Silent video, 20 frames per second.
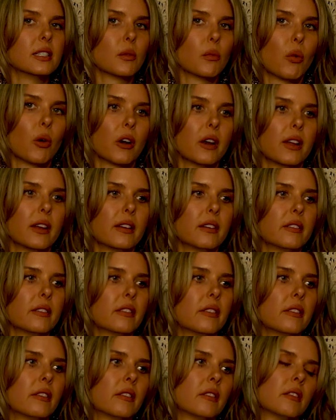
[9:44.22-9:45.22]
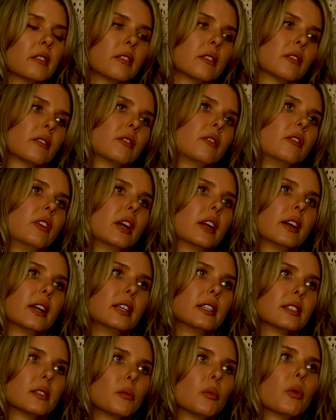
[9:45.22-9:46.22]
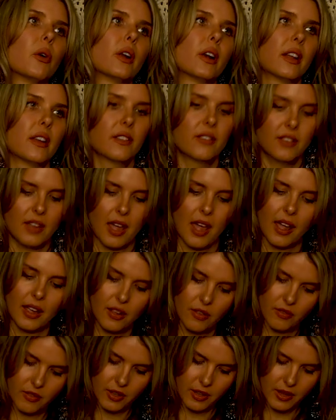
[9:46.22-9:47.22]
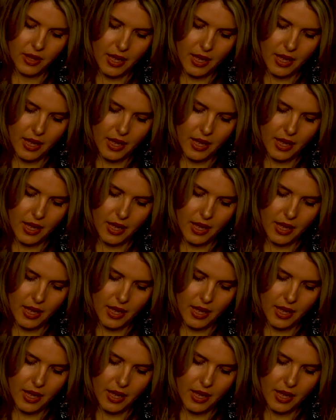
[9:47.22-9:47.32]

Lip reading: supportive. Very supportive. Yeah, you feel